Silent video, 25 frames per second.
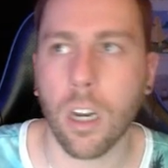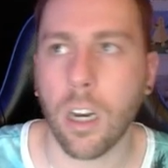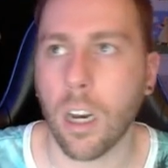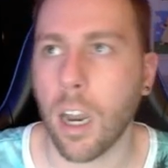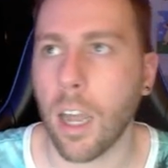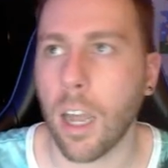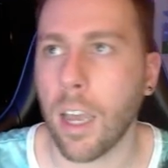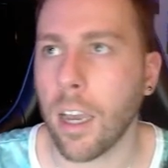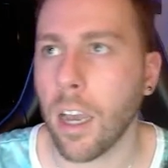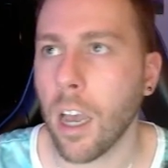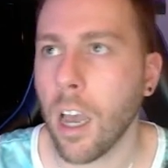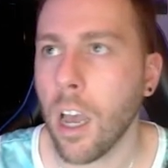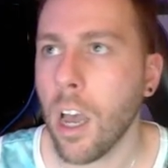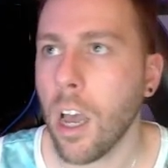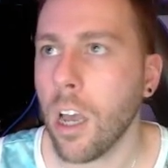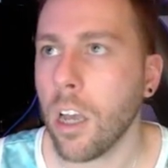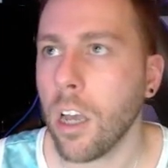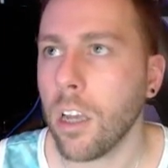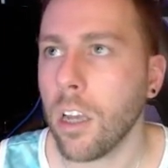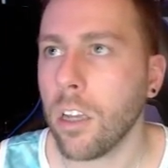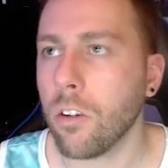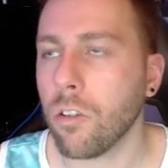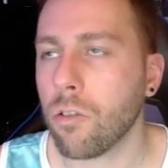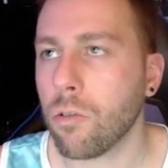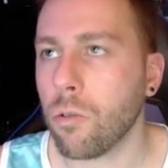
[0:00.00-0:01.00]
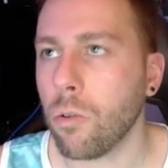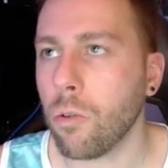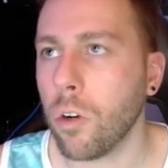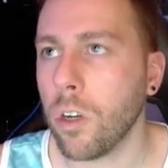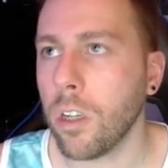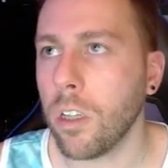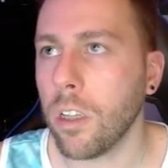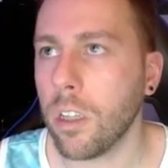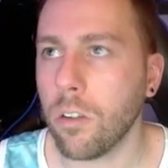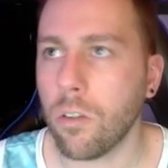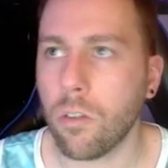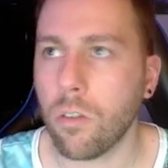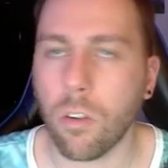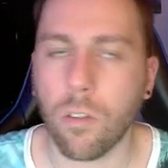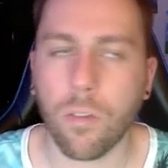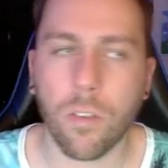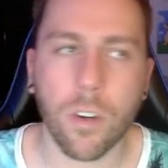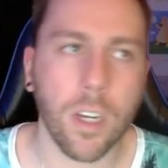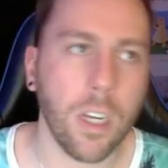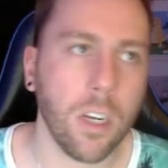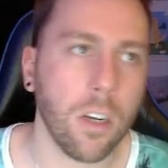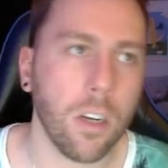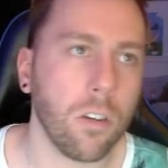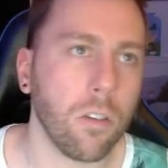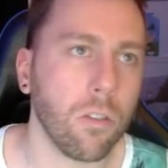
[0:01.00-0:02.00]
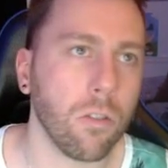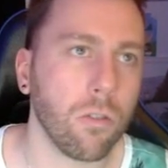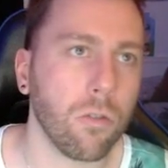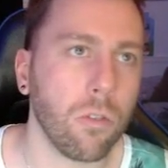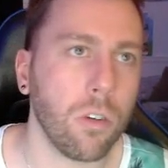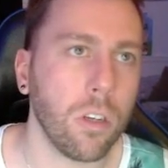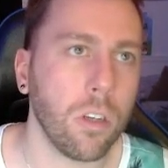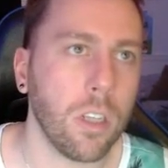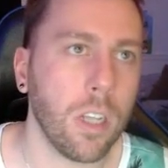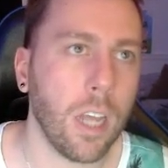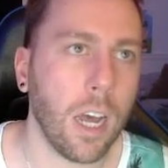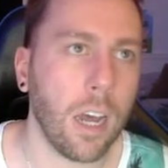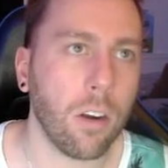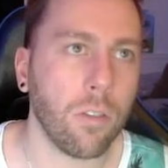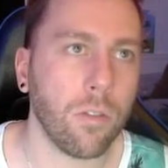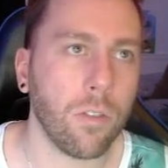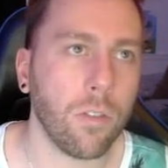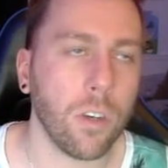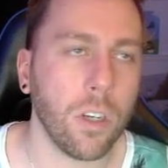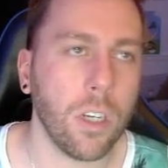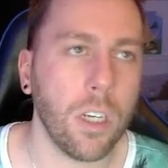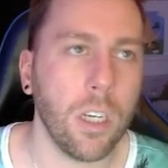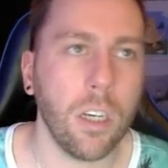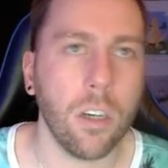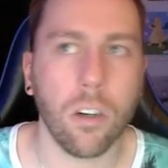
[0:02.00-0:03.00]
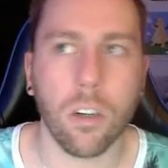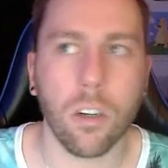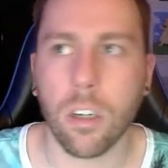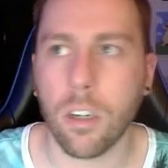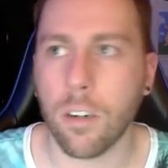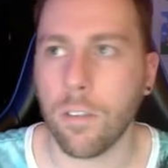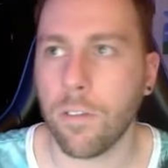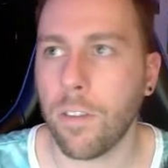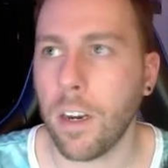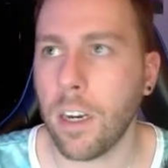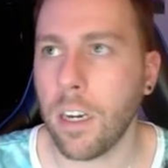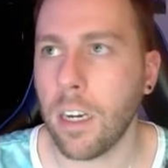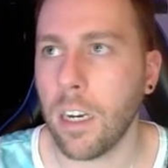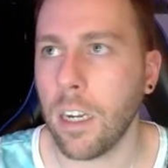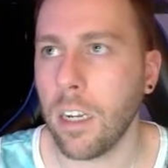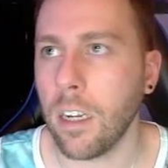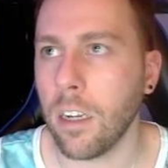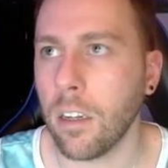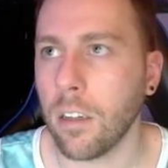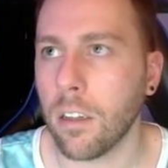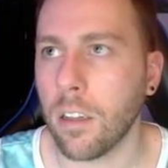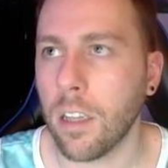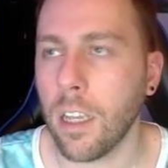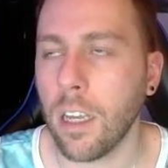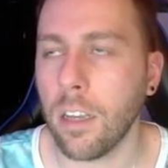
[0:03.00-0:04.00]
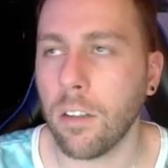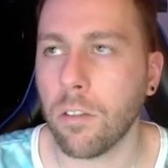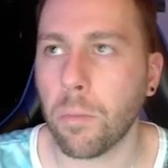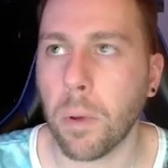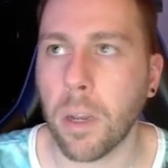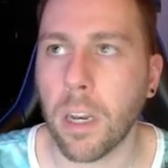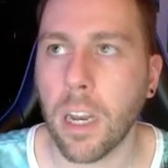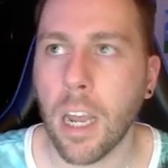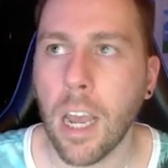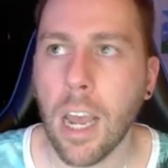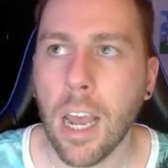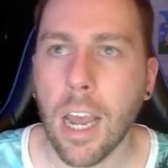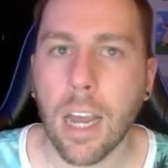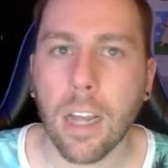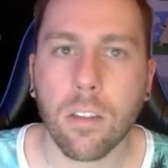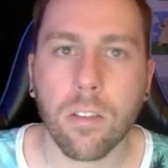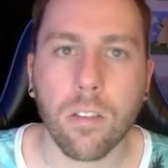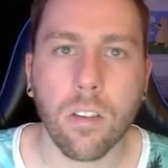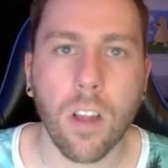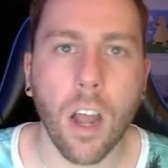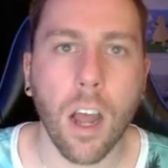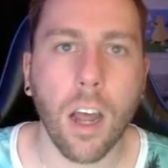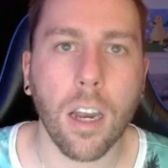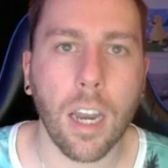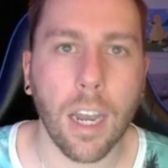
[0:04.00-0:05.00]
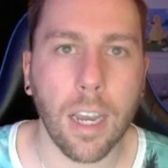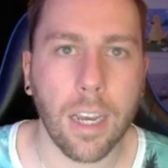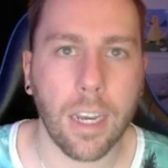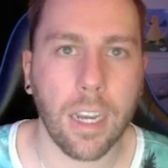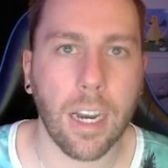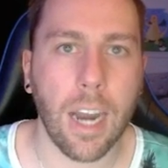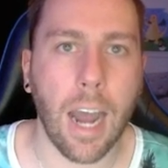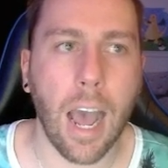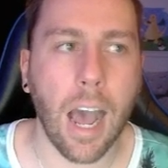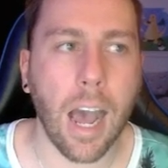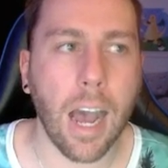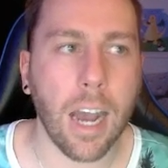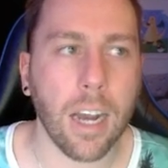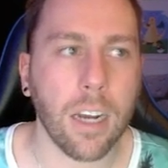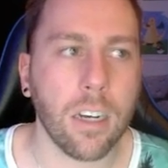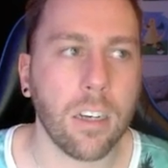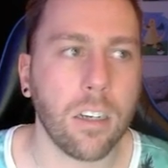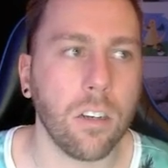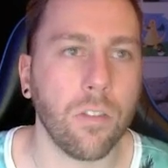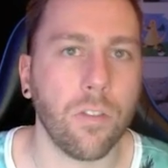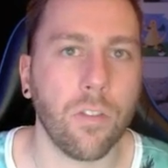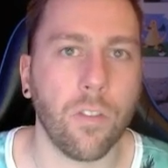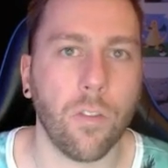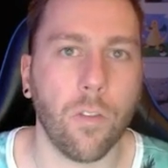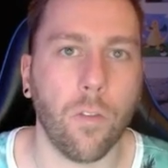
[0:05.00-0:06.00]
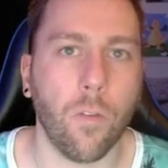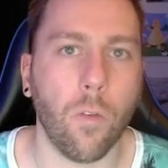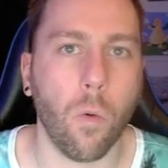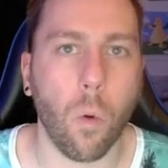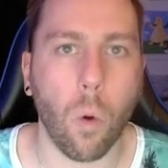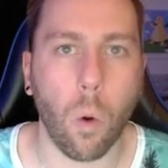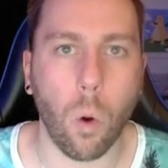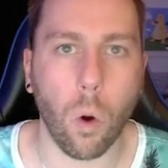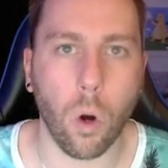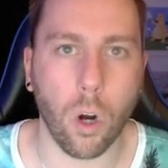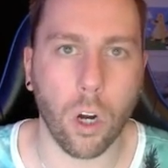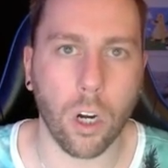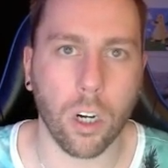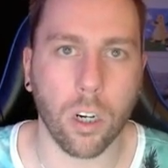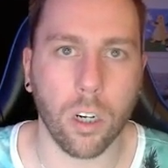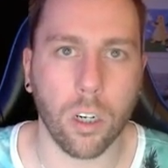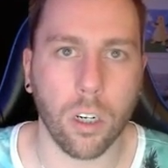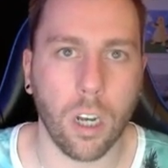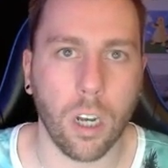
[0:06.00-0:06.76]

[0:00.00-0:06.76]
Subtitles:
like destroying this over here and destroying that over here and defending things, but it's not like an active war.